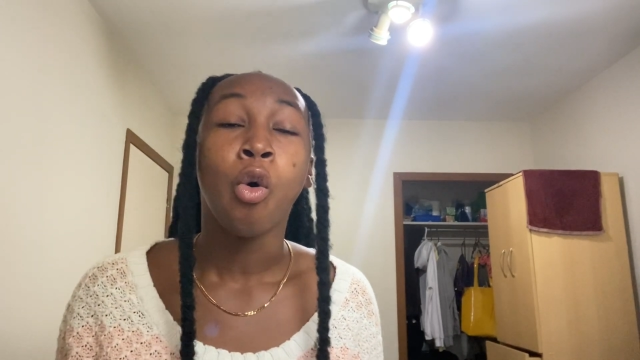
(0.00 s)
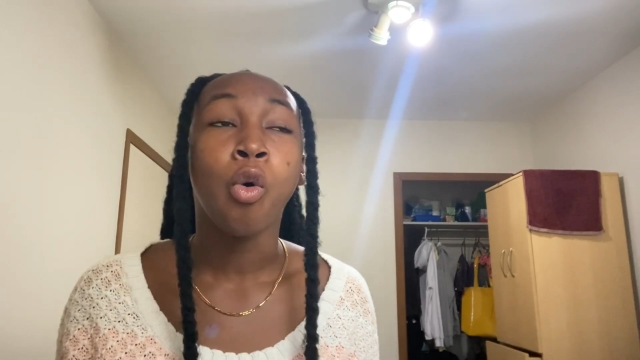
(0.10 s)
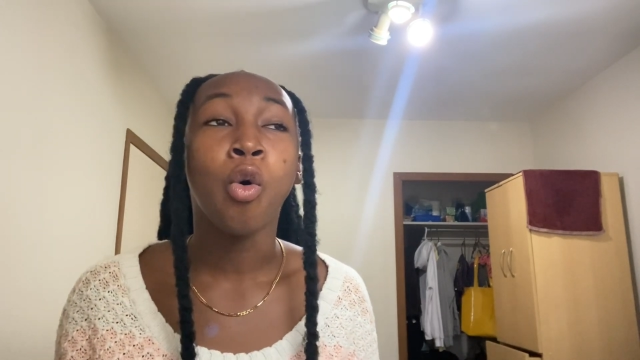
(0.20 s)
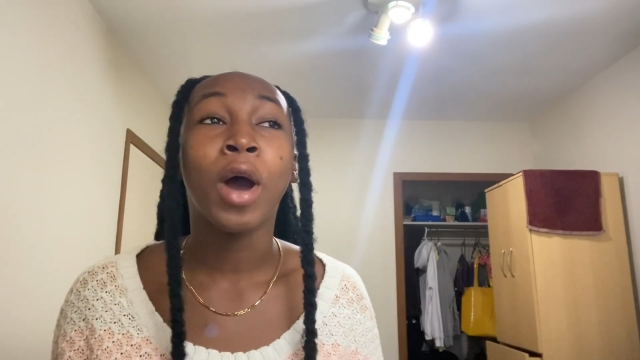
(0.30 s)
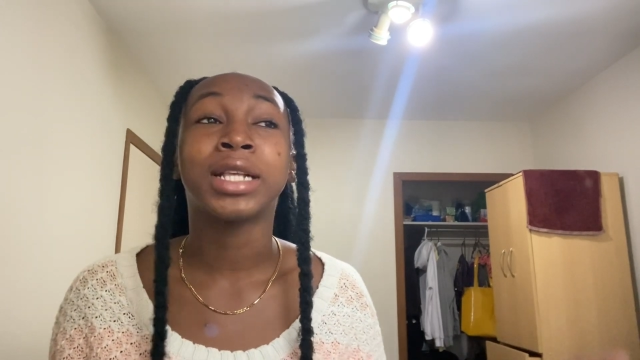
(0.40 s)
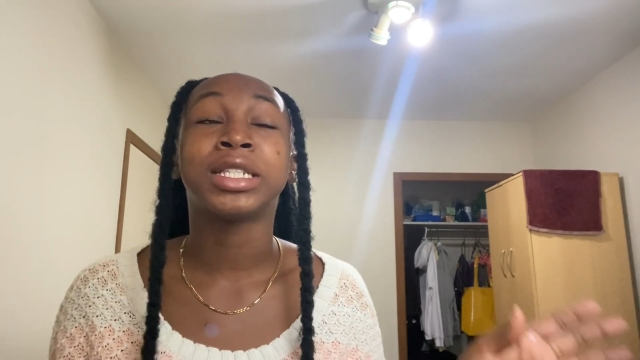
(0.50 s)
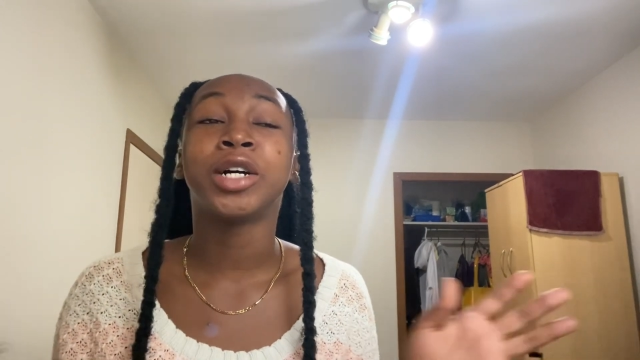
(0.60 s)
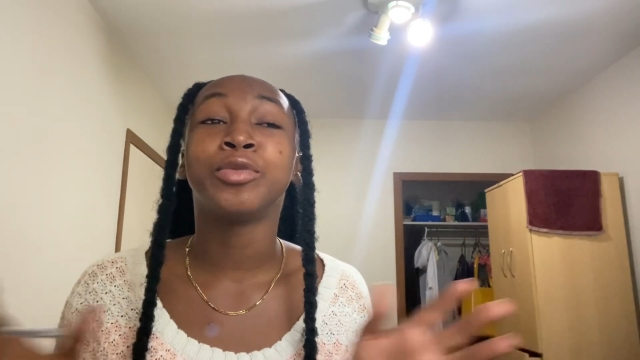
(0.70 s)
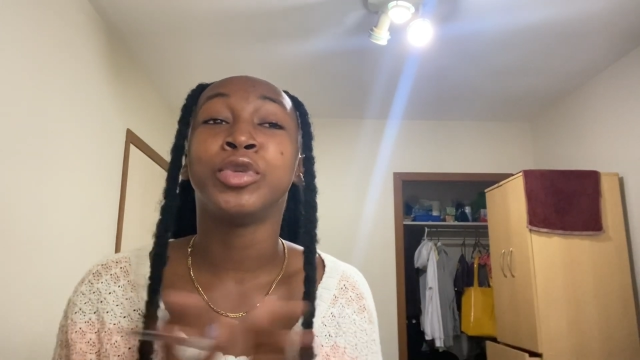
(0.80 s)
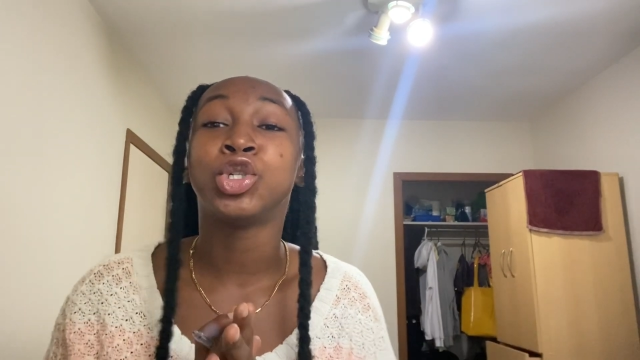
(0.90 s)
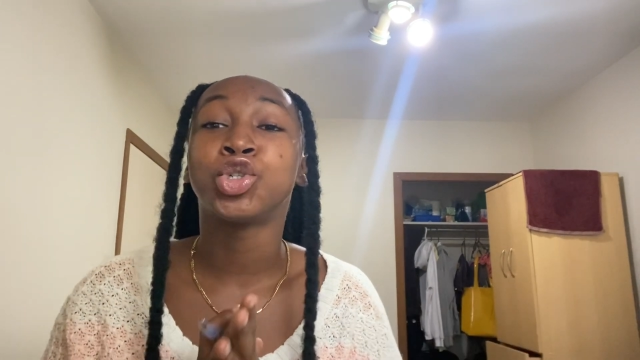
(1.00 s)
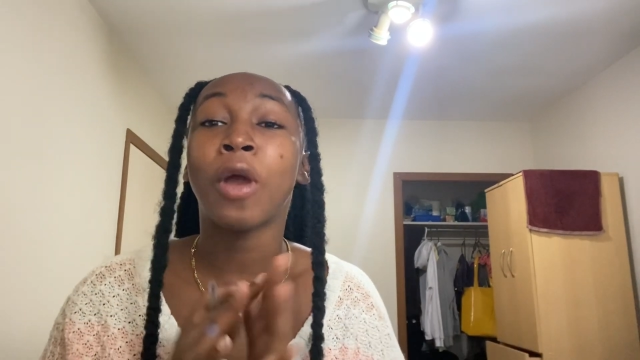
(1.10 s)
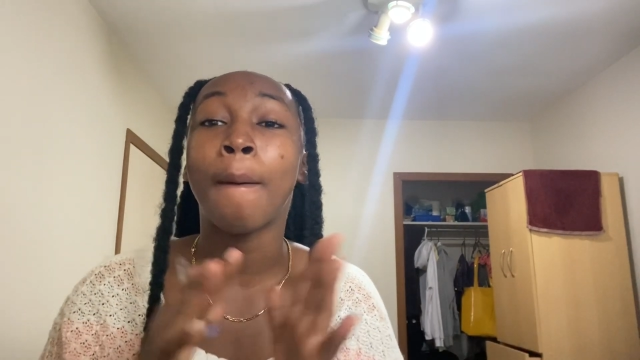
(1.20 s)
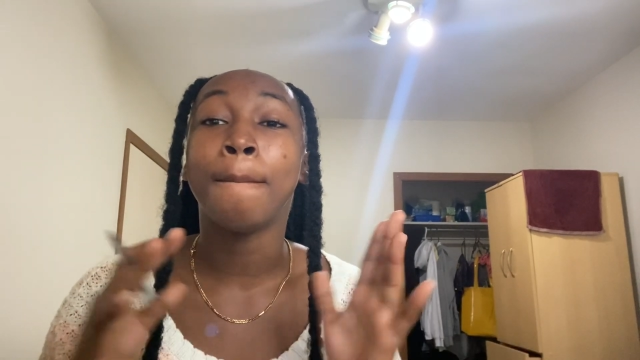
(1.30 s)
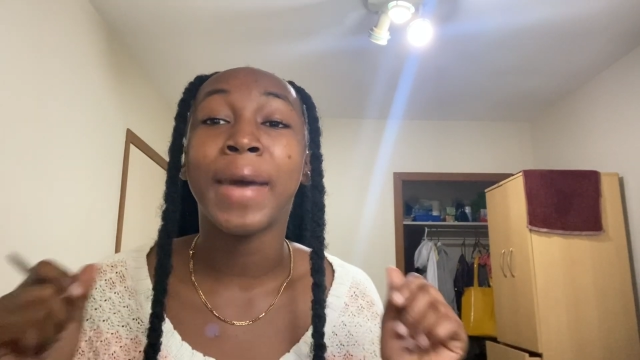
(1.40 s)
who has helped me
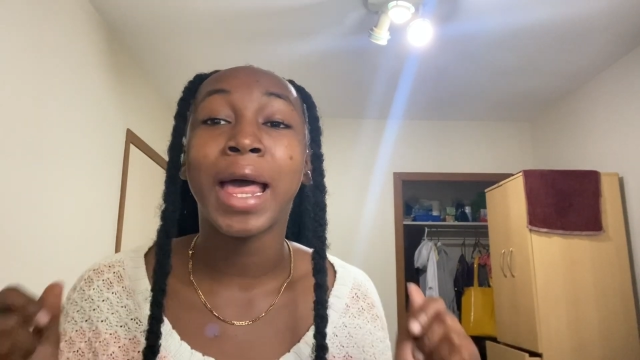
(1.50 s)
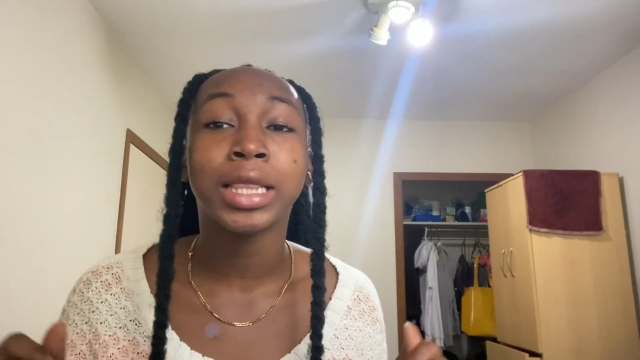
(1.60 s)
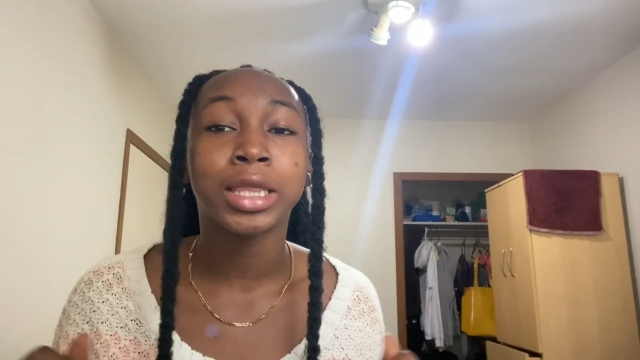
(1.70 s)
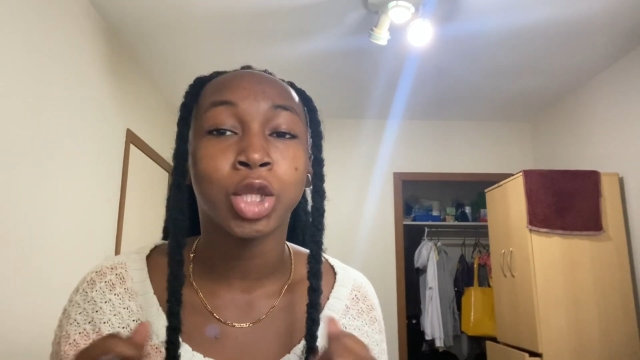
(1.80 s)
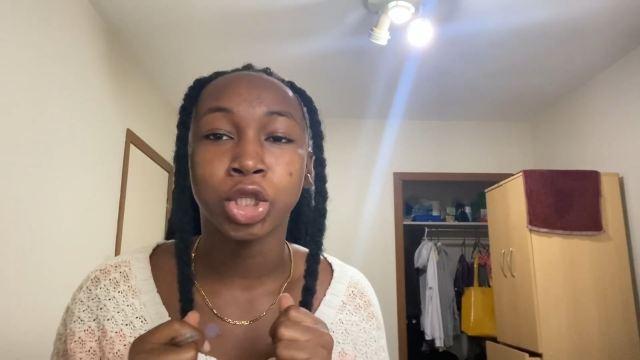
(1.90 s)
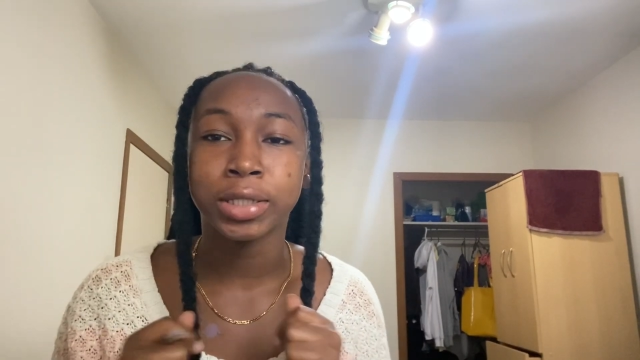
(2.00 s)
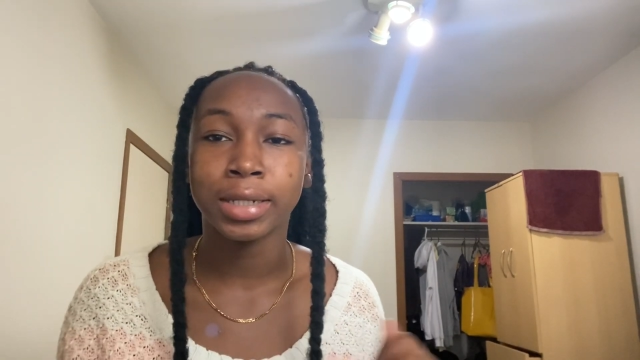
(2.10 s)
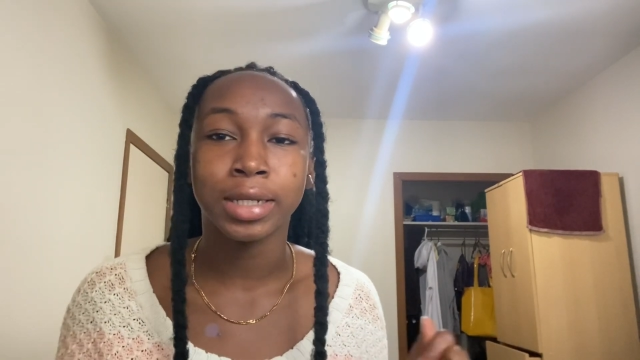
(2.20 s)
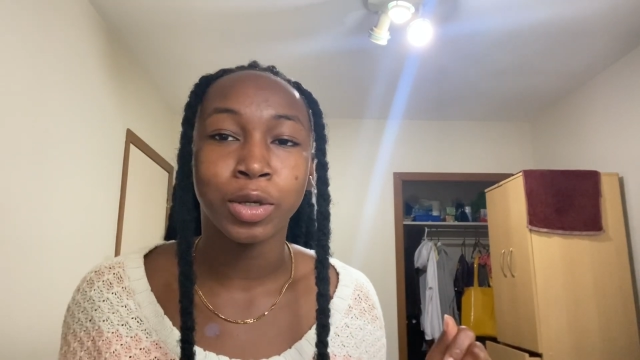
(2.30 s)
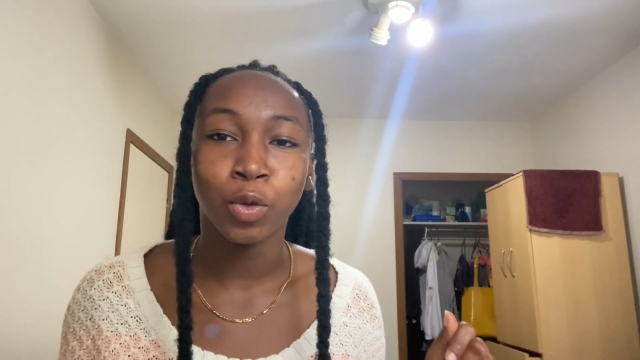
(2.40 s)
tremendously